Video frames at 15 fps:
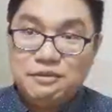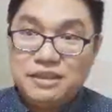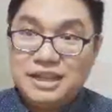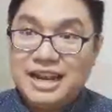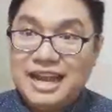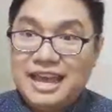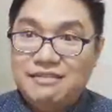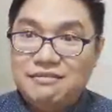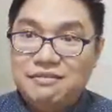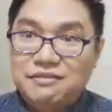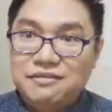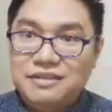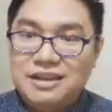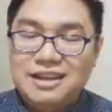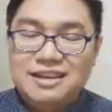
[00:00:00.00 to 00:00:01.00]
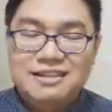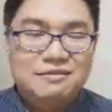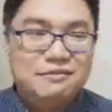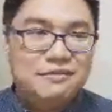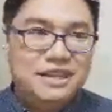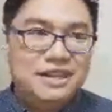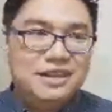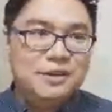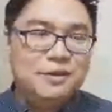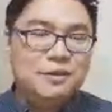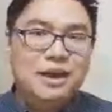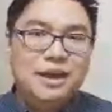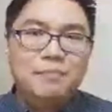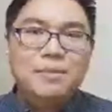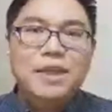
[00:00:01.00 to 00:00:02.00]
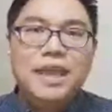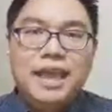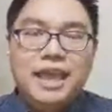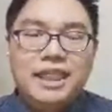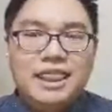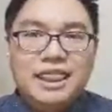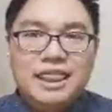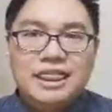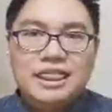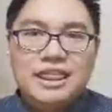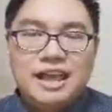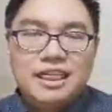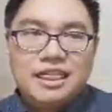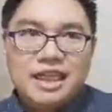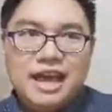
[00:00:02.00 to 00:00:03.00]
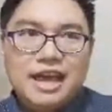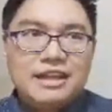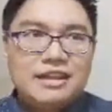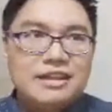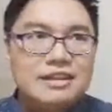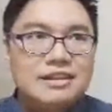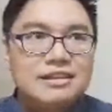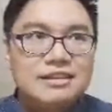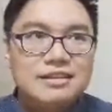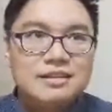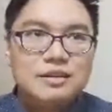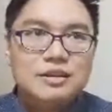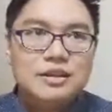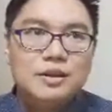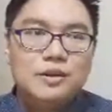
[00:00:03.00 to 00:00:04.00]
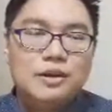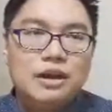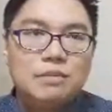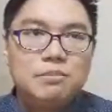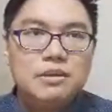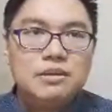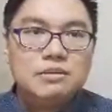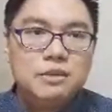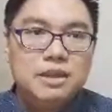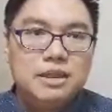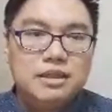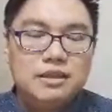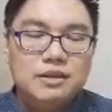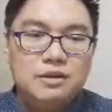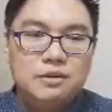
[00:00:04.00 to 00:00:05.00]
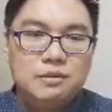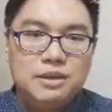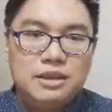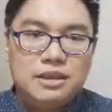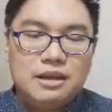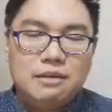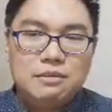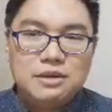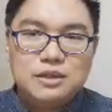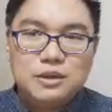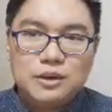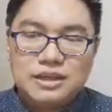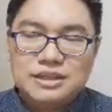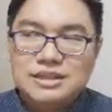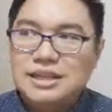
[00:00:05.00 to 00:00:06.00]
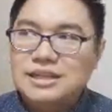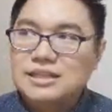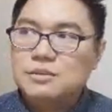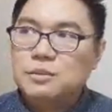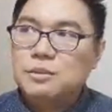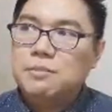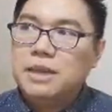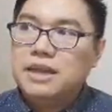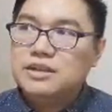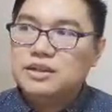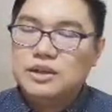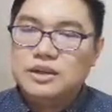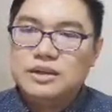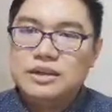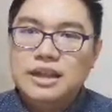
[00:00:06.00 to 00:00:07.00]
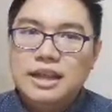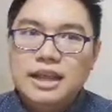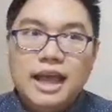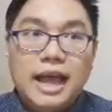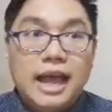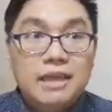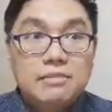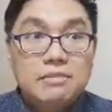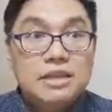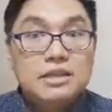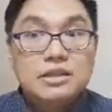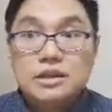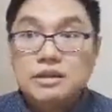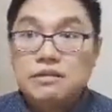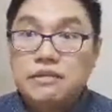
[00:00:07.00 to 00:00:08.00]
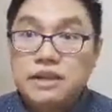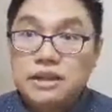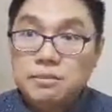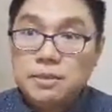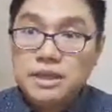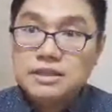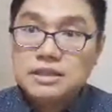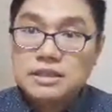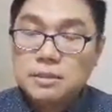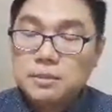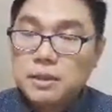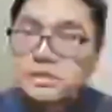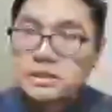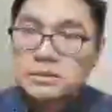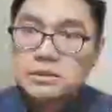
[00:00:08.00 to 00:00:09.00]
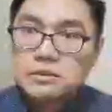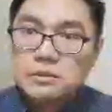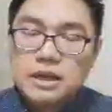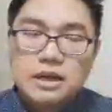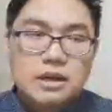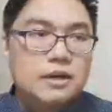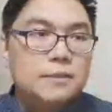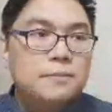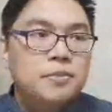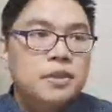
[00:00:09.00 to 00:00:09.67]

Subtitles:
live video, and that, you know, coupled with, you know, with our choices, we mentioned, I mentioned Philippines as a possible winner,